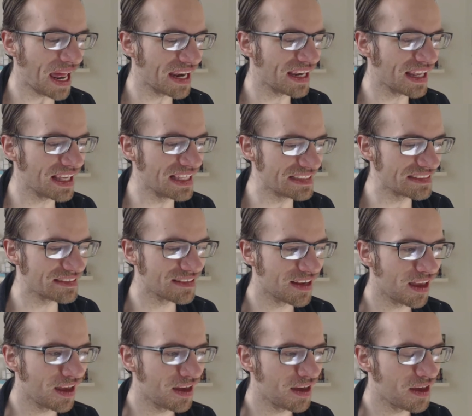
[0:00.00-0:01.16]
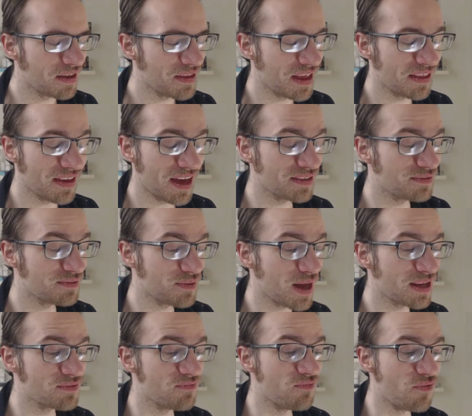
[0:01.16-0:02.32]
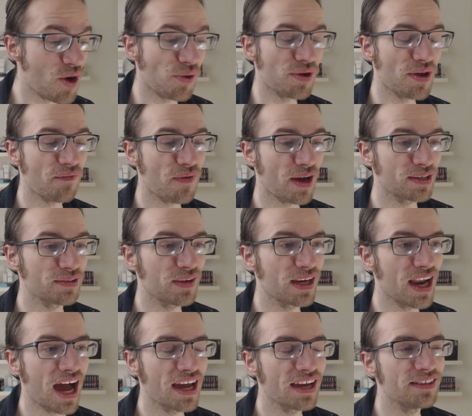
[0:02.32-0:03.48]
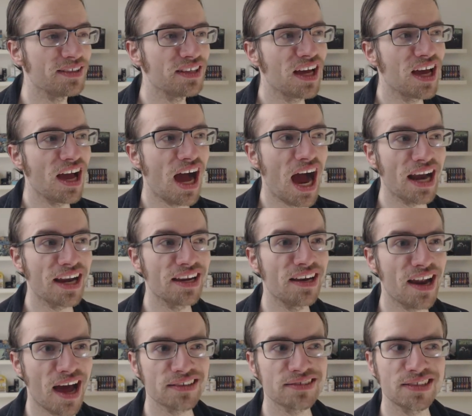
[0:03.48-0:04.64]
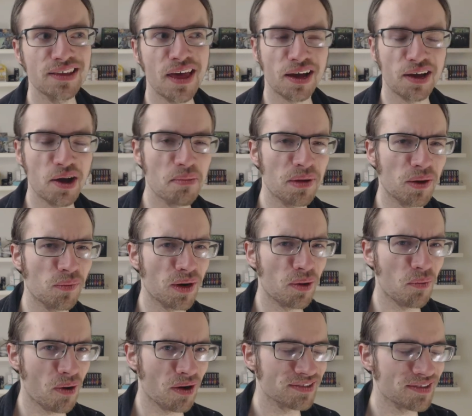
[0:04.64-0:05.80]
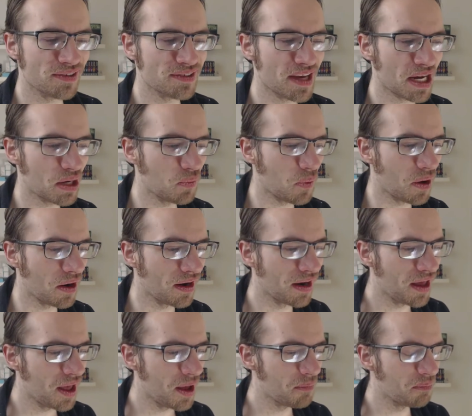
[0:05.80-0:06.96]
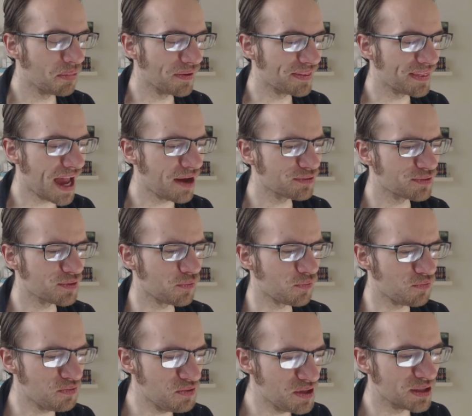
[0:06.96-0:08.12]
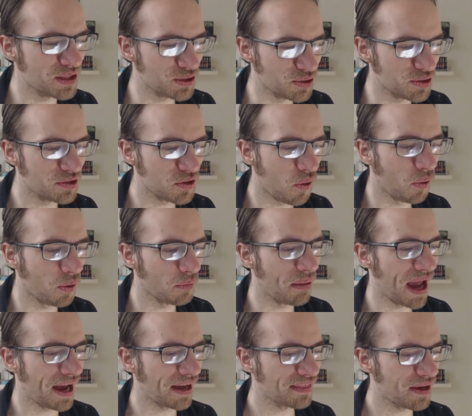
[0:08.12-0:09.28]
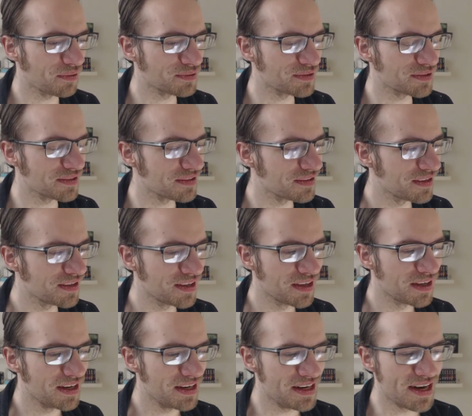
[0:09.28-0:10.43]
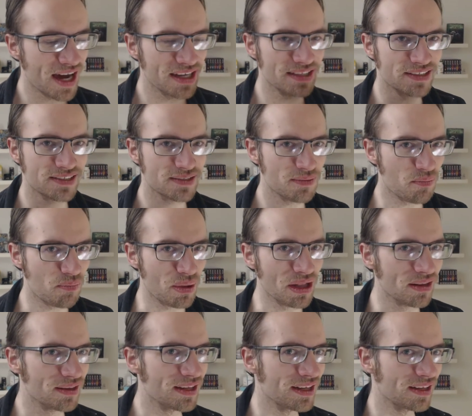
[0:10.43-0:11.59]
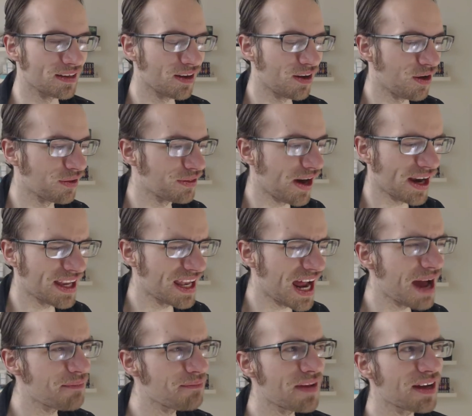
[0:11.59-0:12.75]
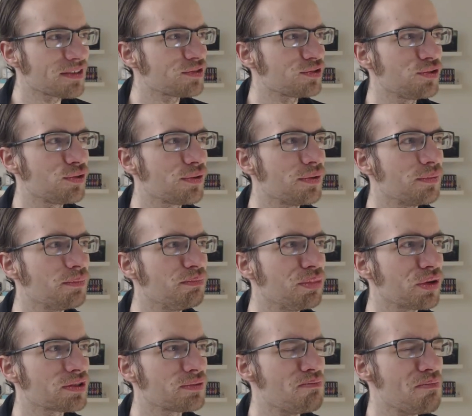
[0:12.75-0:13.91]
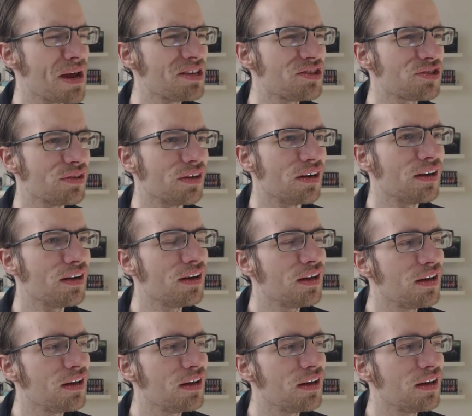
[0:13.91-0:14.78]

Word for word: and it's, as that's very effective. And I, I did not see that coming when I watched the second one. But that was a really good callback. That was a nice building on there. Again, I'm not sure the books mention